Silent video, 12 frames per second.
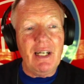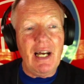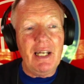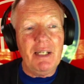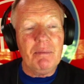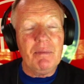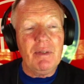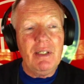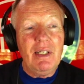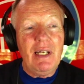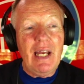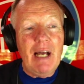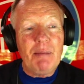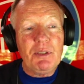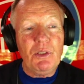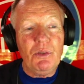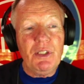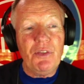I am
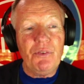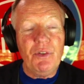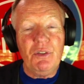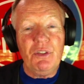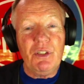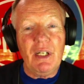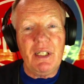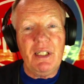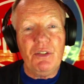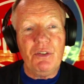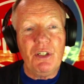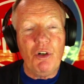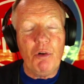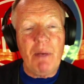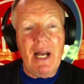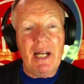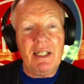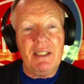absolutely thrilled. You can go
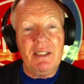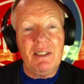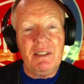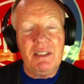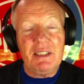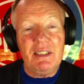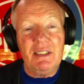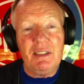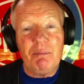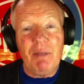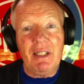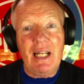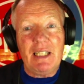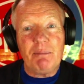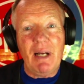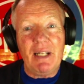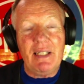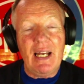back and listen to my last
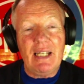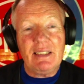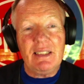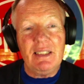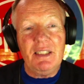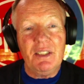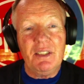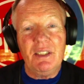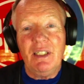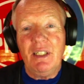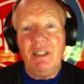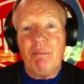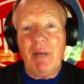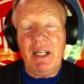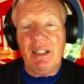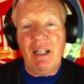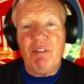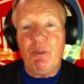podcast and hear my
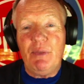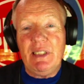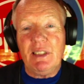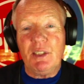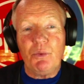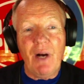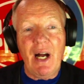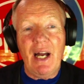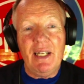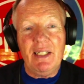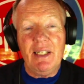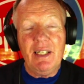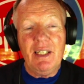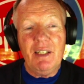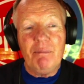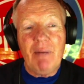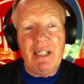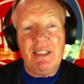11 reasons why
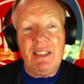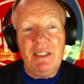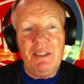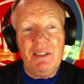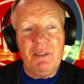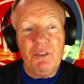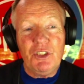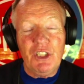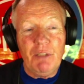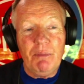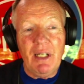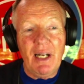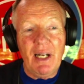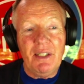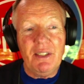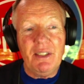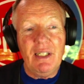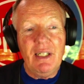Monty shouldn't have been
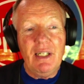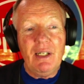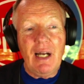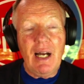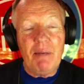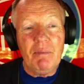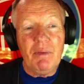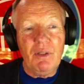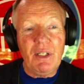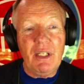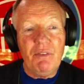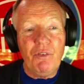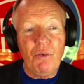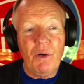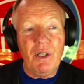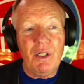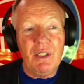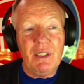hired. I'm looking
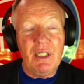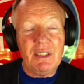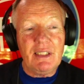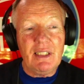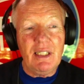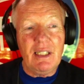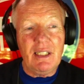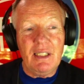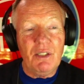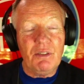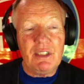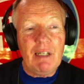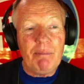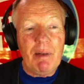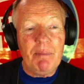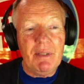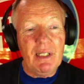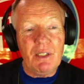for us to get, step
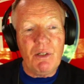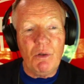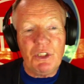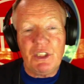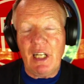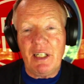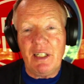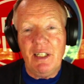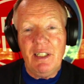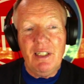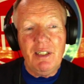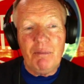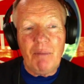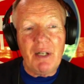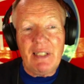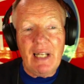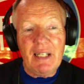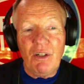up and get a coach like Mark
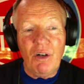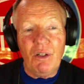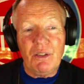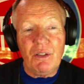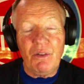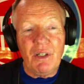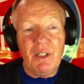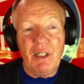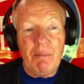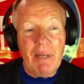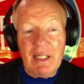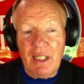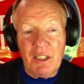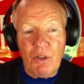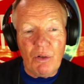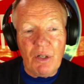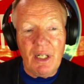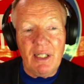Daignault or Ime
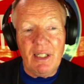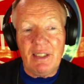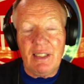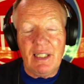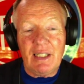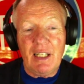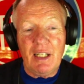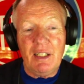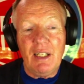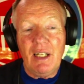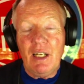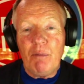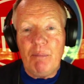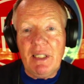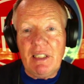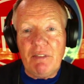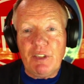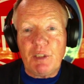Udoka that can be a
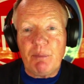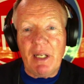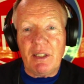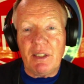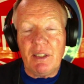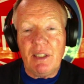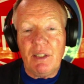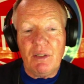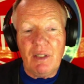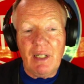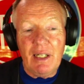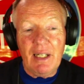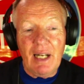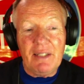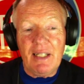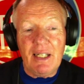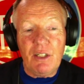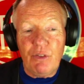difference maker. And I
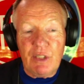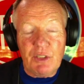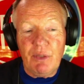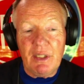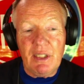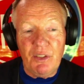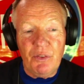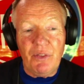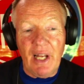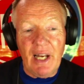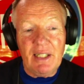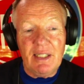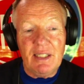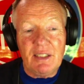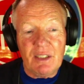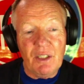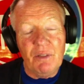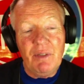think Chris Quinn can do that. And
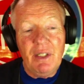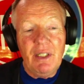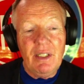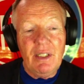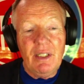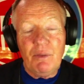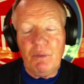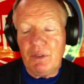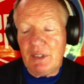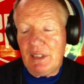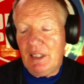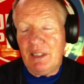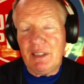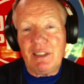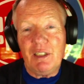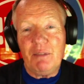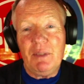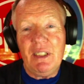so we'll see. It's
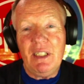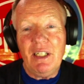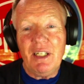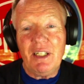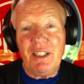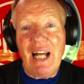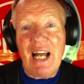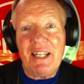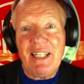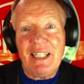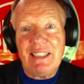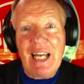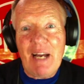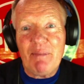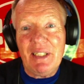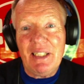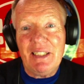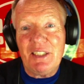going to be a lot of things
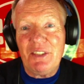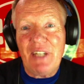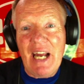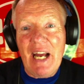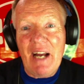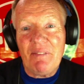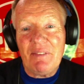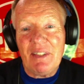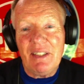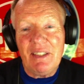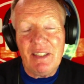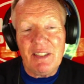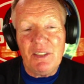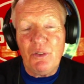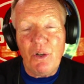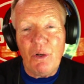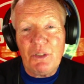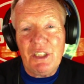happening: the draft, the new
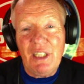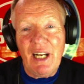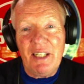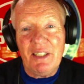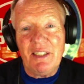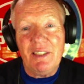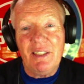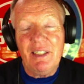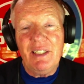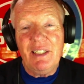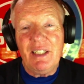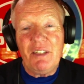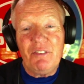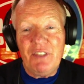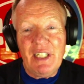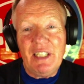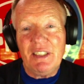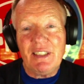coaching hire, and free
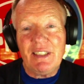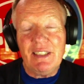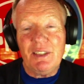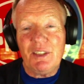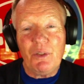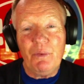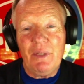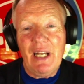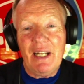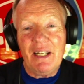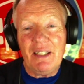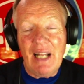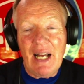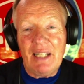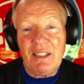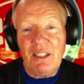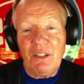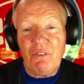agency. So we got a lot
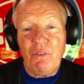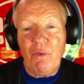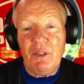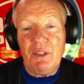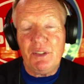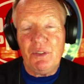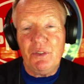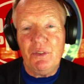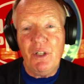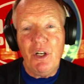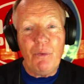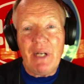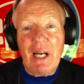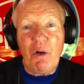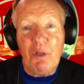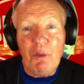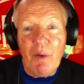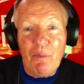to look forward to. We got
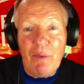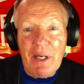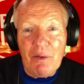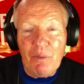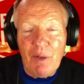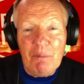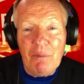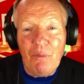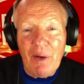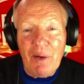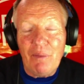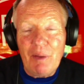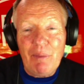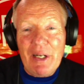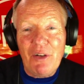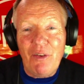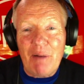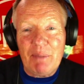only one way to
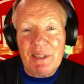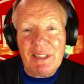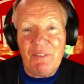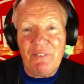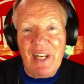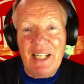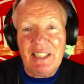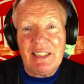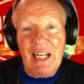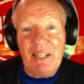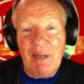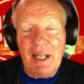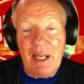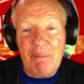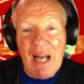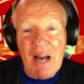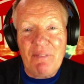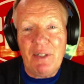go up, Piston fans, and I'm
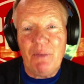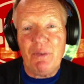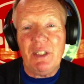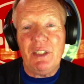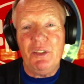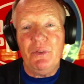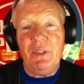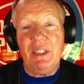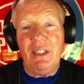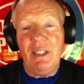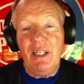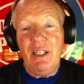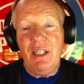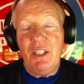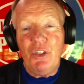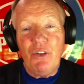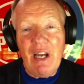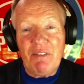confident we're going to do it.
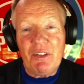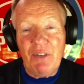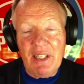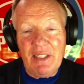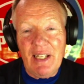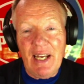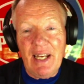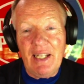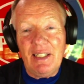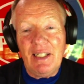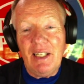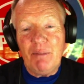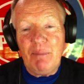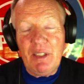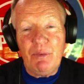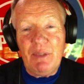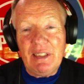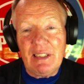You have a great day. Be
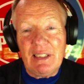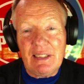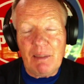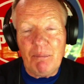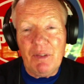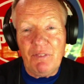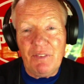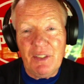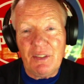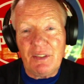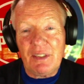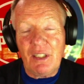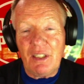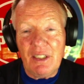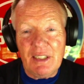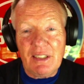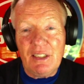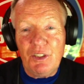the reason that someone feels
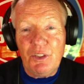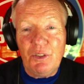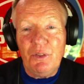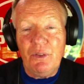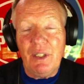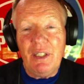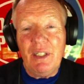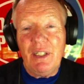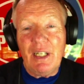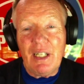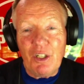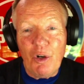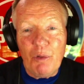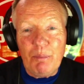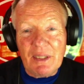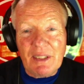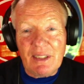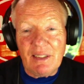listened to, and go
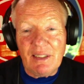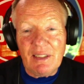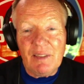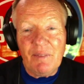Pistons.